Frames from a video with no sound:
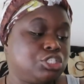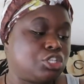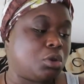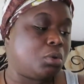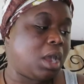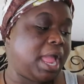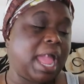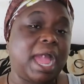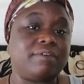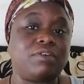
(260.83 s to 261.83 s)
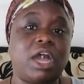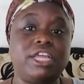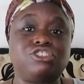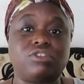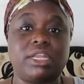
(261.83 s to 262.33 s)
So I have
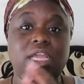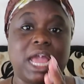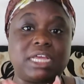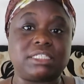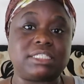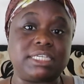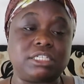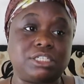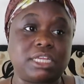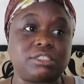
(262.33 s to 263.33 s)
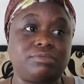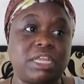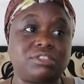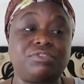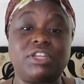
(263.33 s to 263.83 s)
hyaluronic acid that's,
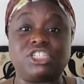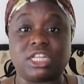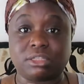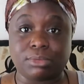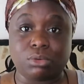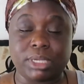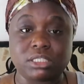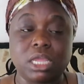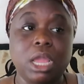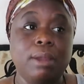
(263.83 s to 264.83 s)
that's finished at the moment.